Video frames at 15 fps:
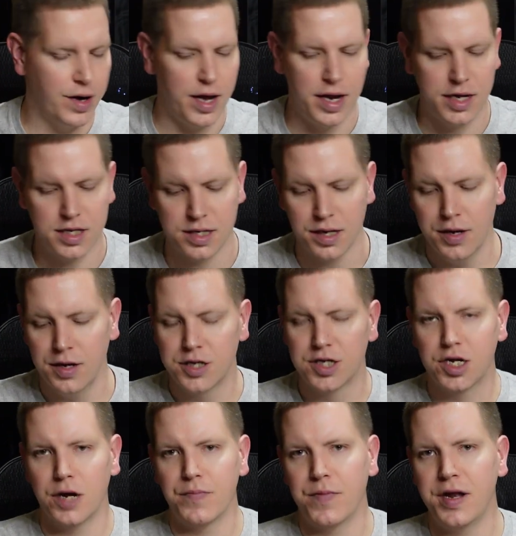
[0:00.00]
That is
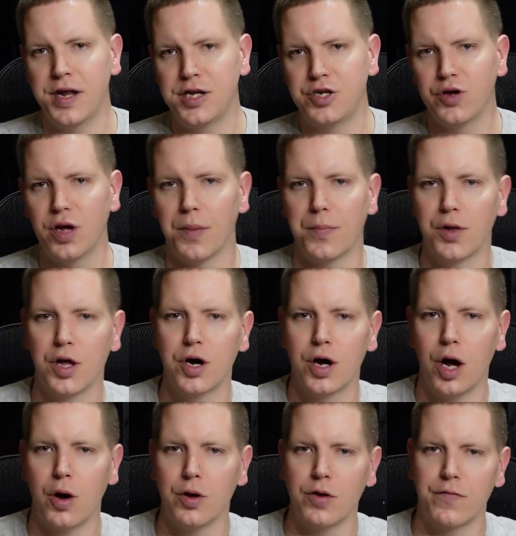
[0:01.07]
something that you can plug
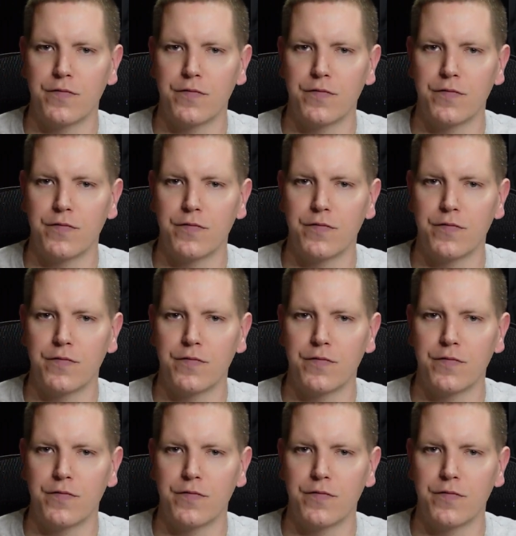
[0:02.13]
all your